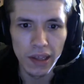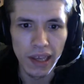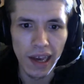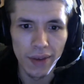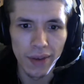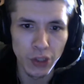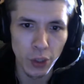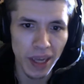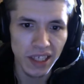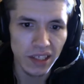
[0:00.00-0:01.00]
Yeah, so
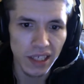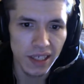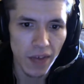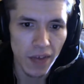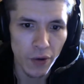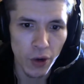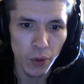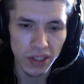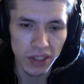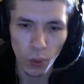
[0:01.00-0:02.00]
basically he did that for no
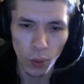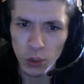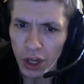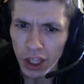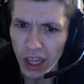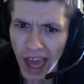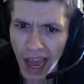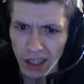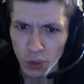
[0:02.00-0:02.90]
reason. His one good act, his